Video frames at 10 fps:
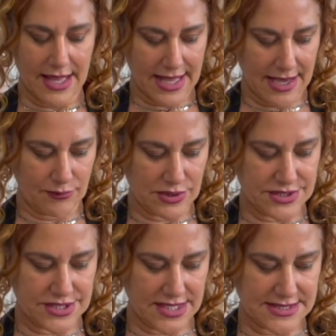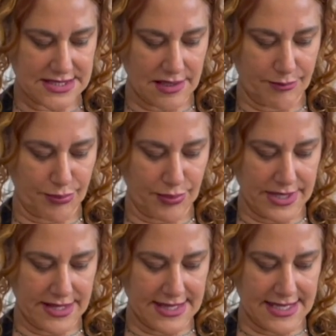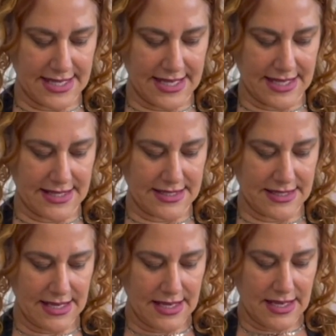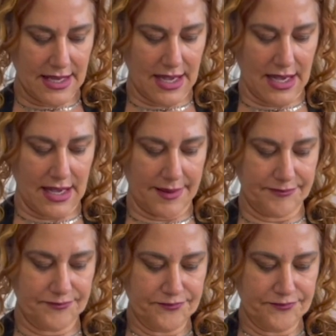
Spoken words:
and we're just breathing in, and